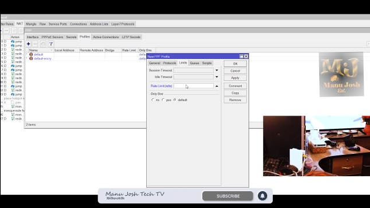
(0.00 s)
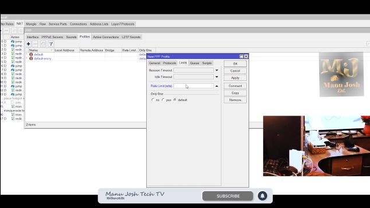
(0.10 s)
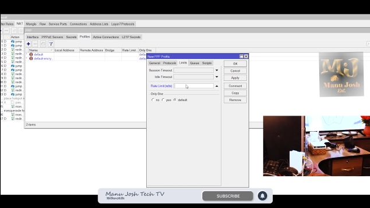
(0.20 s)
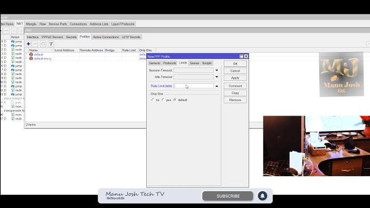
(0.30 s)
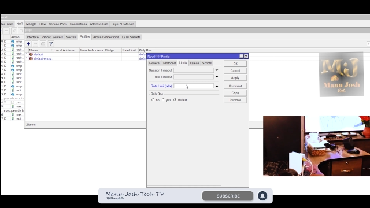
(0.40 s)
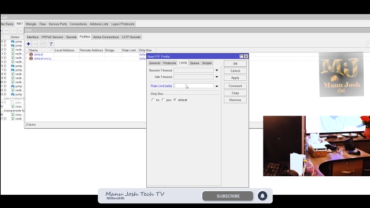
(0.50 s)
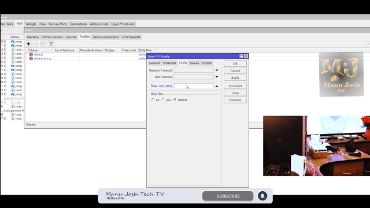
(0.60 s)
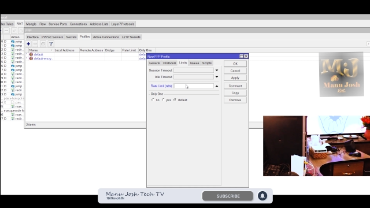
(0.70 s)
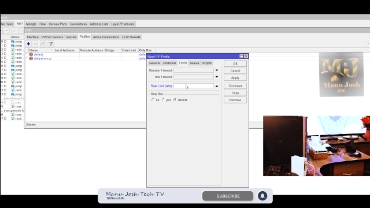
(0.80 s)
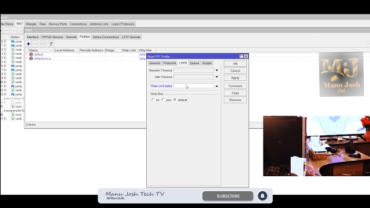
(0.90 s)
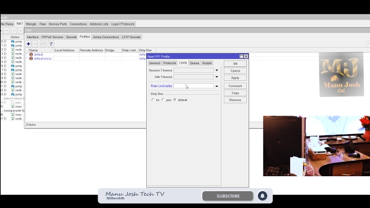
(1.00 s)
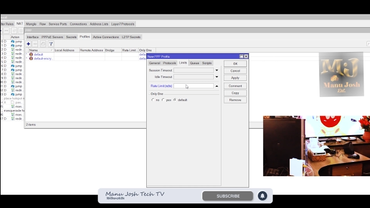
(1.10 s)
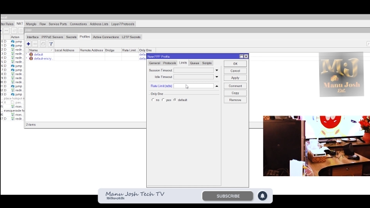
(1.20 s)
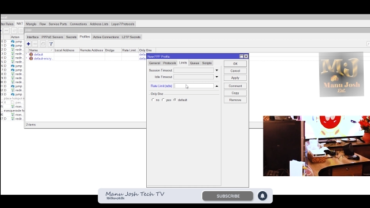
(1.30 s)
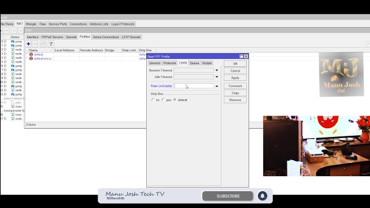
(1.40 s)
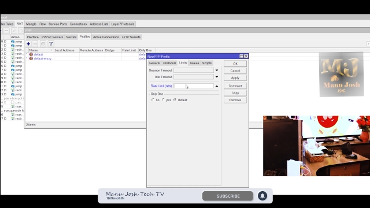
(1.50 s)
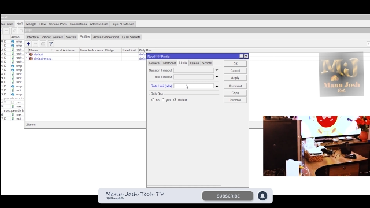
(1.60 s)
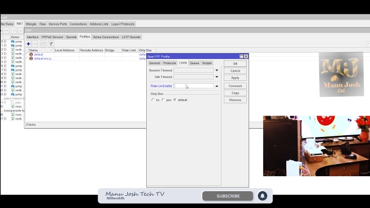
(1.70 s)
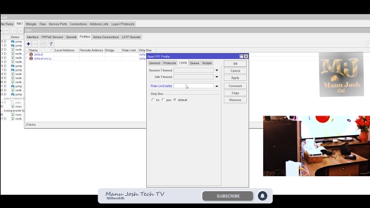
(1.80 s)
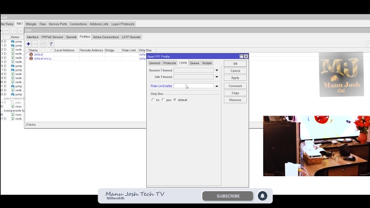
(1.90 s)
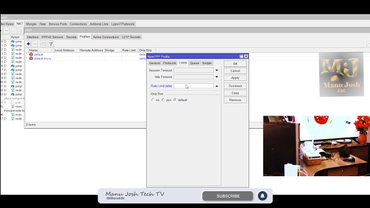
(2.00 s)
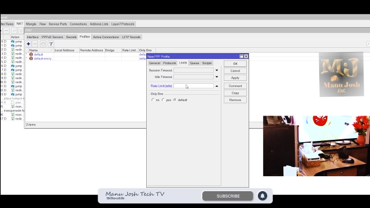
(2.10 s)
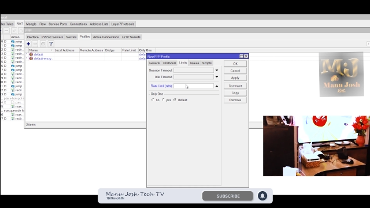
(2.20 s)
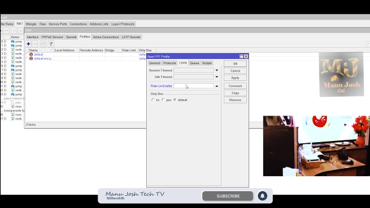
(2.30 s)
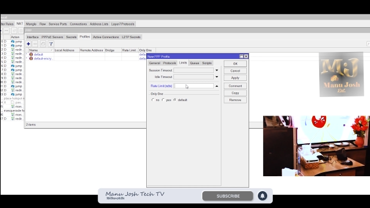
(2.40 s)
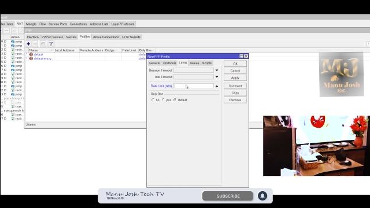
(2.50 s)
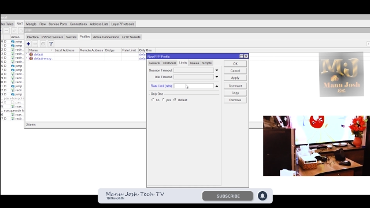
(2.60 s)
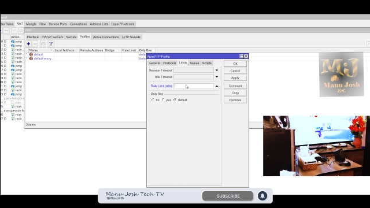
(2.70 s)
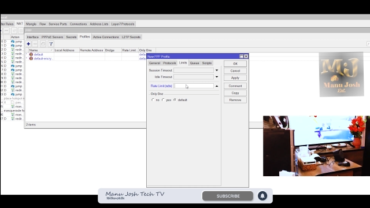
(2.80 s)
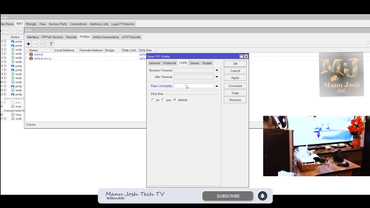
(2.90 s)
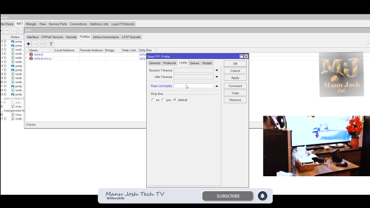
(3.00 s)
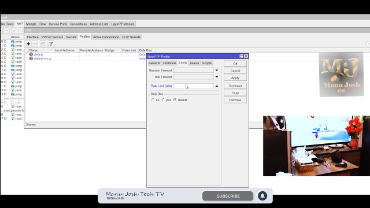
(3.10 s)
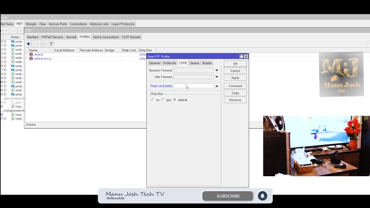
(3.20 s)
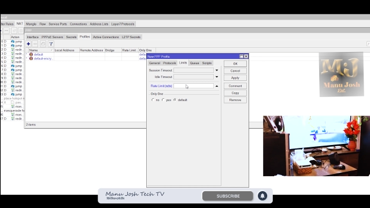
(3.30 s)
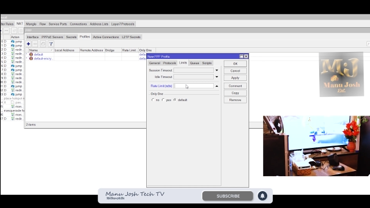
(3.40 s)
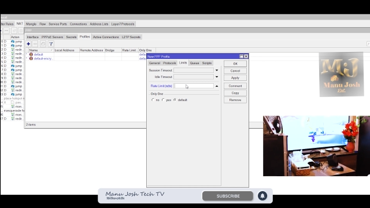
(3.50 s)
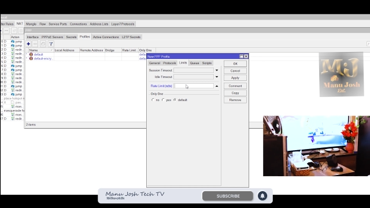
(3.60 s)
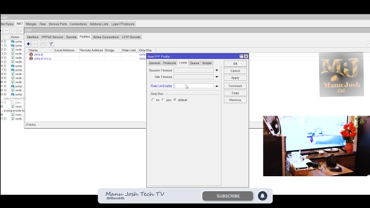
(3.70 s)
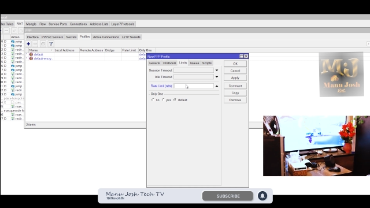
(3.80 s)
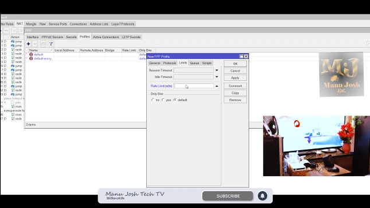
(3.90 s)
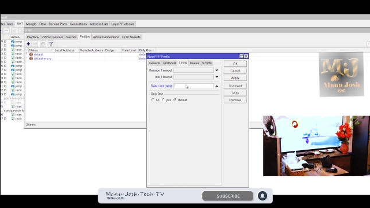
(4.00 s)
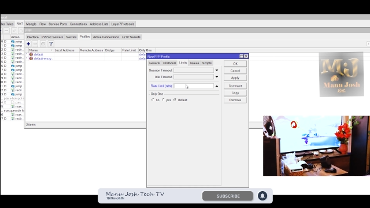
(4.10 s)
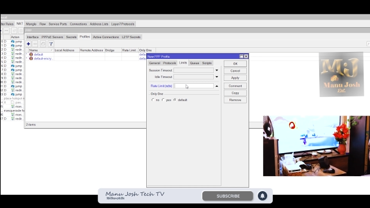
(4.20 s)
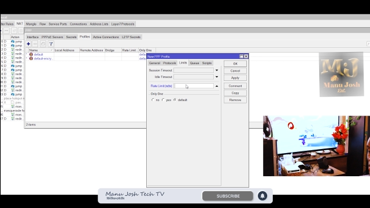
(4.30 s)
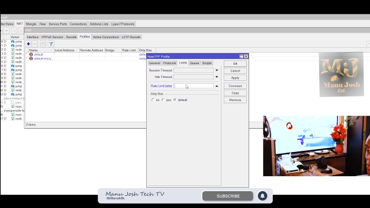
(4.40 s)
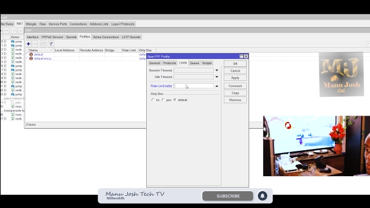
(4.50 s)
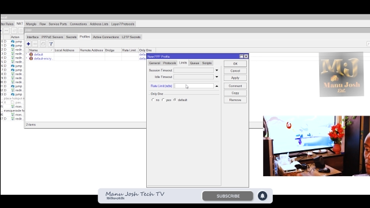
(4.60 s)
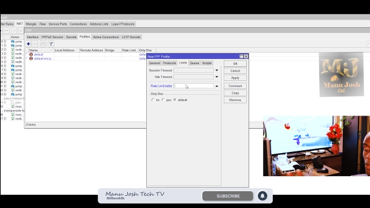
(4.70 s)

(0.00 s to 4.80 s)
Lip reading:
[unreadable: no face in view]